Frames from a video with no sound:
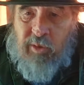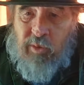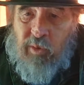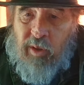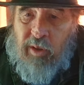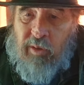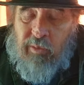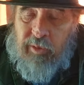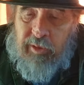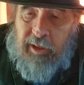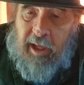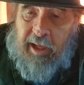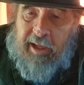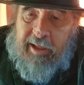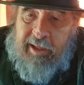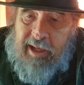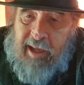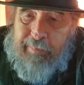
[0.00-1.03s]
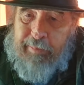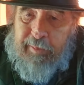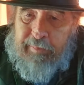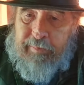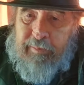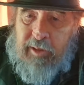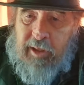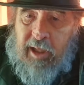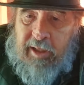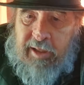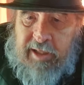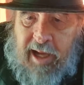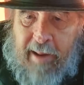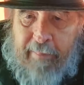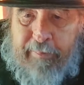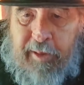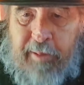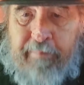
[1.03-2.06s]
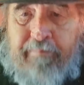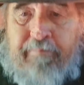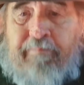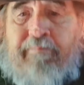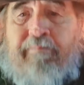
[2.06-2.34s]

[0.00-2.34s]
the world would not adopt them.